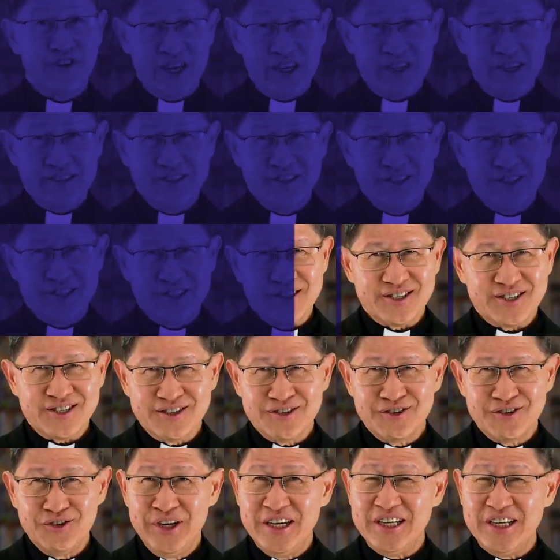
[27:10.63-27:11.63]
Friends,
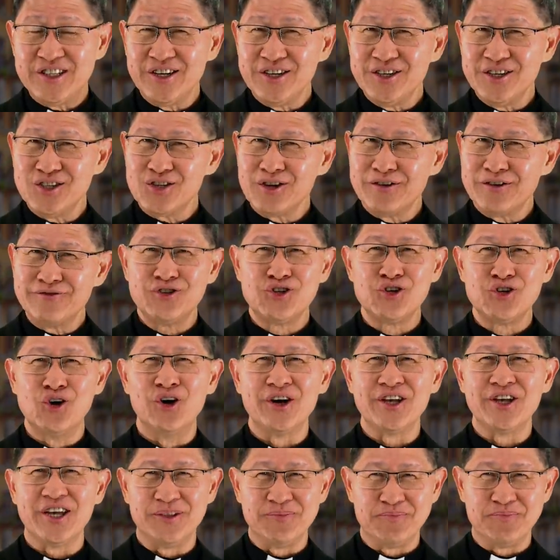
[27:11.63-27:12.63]
greetings of
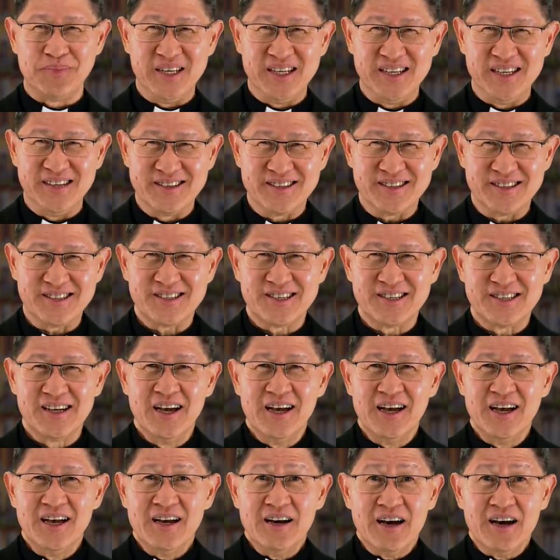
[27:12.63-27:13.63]
joy and peace.
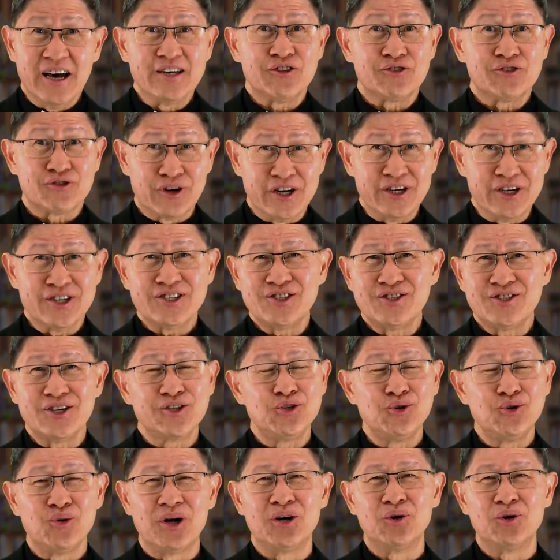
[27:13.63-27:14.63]
I trust
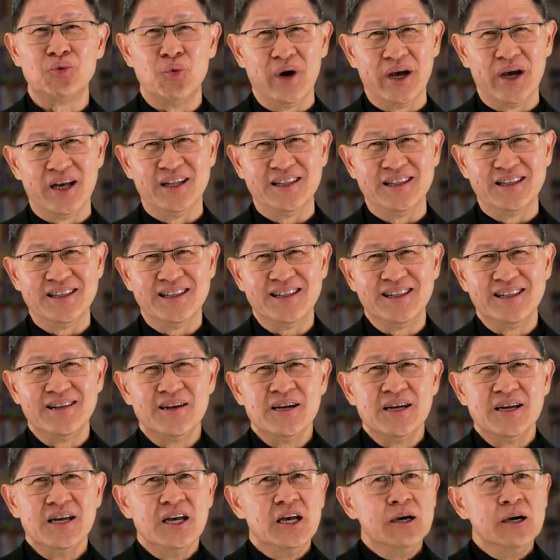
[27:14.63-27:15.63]
that you are well.
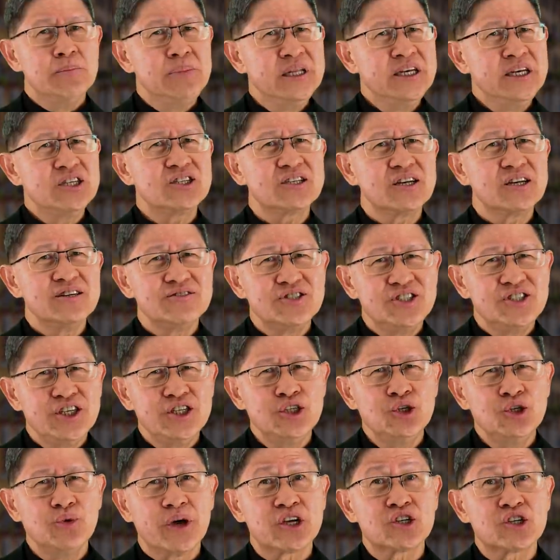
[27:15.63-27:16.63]
Please
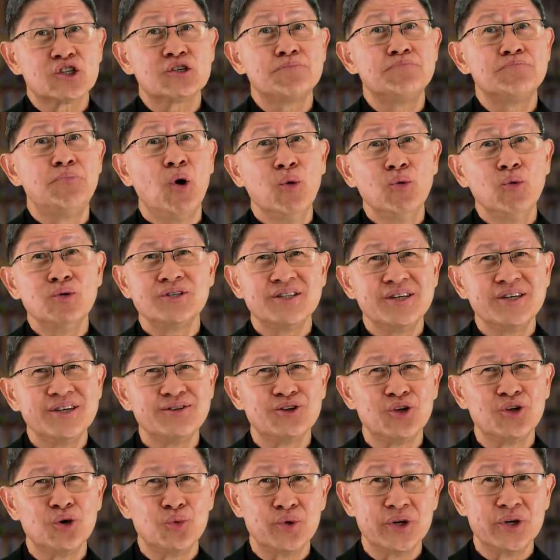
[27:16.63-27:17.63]
continue
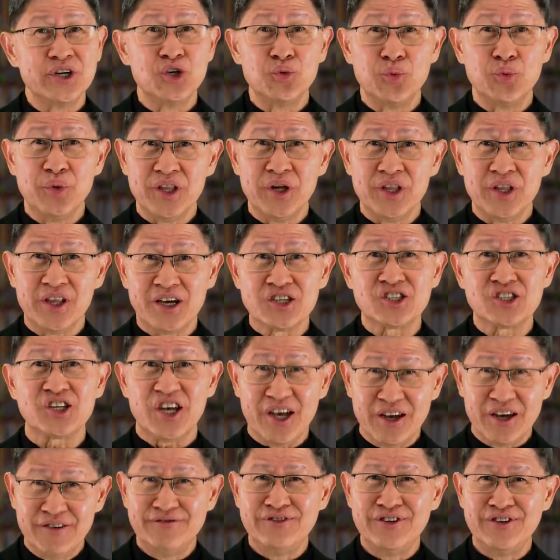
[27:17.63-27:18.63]
exposing the Word with us
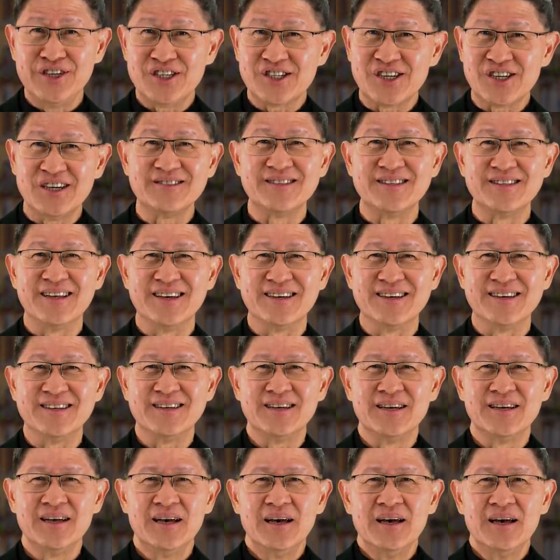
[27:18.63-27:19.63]
every Sunday.
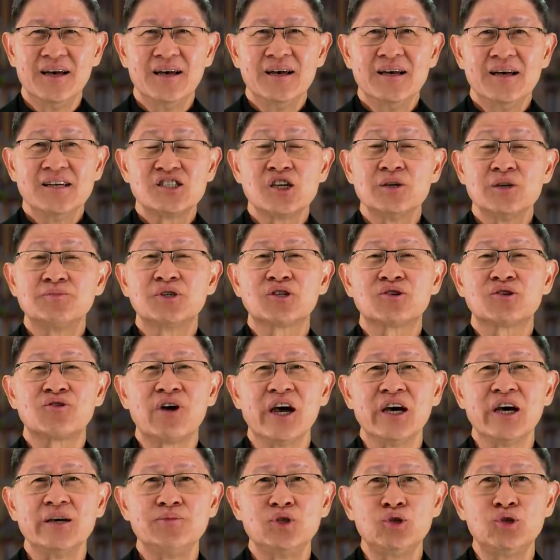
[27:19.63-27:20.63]

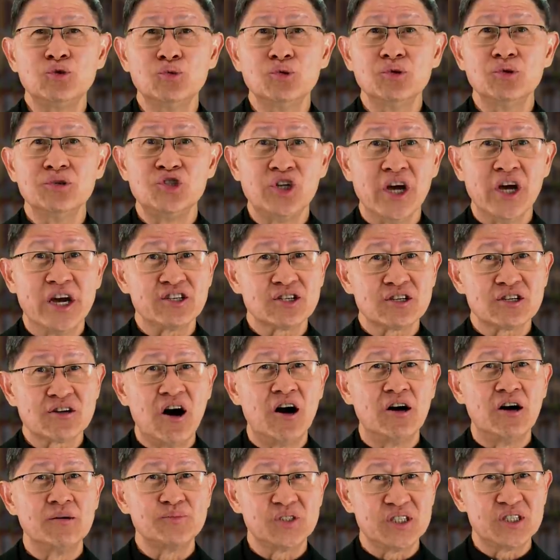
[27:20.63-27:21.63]
Subscribe to
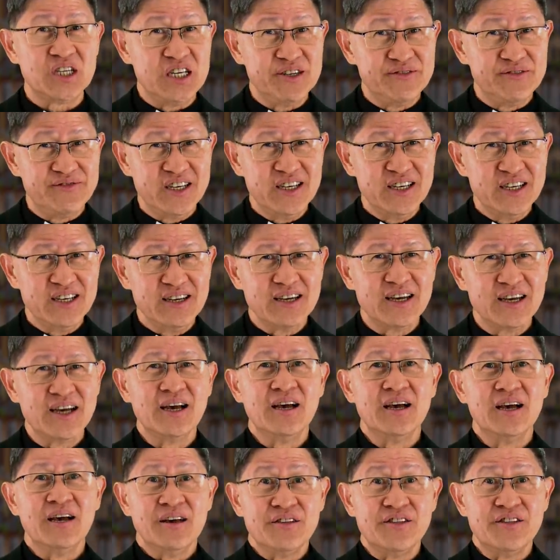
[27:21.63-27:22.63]
JESCOM TV,
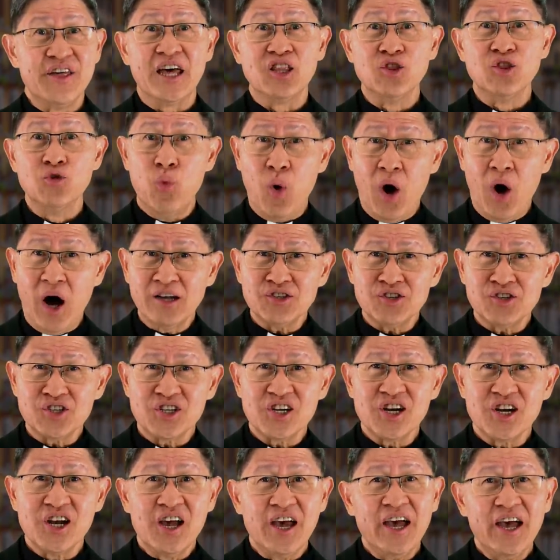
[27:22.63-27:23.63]
then
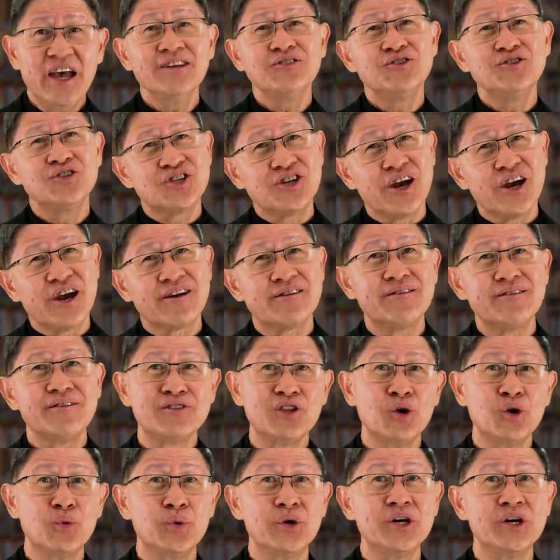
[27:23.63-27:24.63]
watch and share
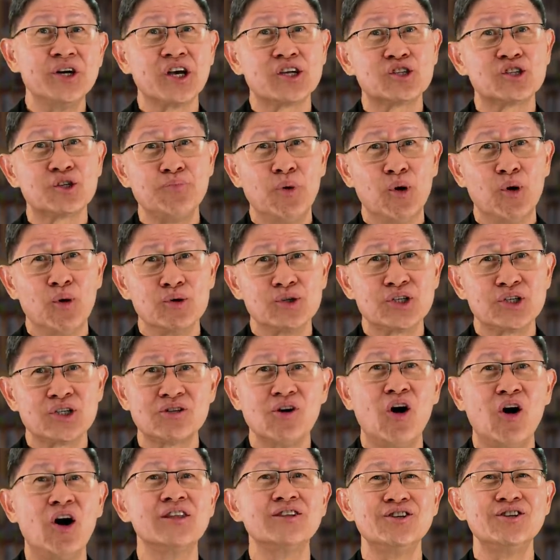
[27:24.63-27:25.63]
the Word Exposed
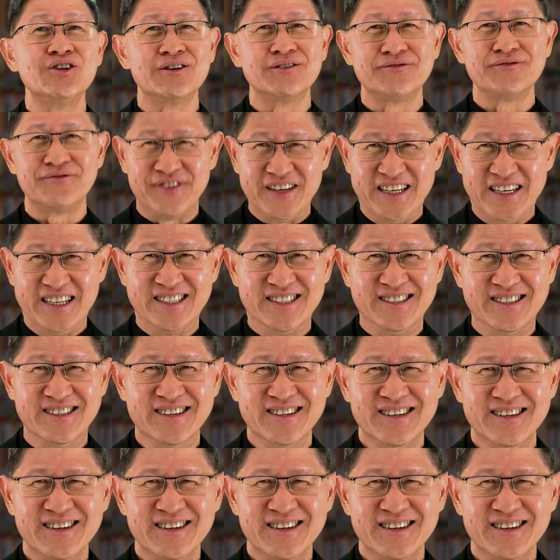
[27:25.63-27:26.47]
on your feed.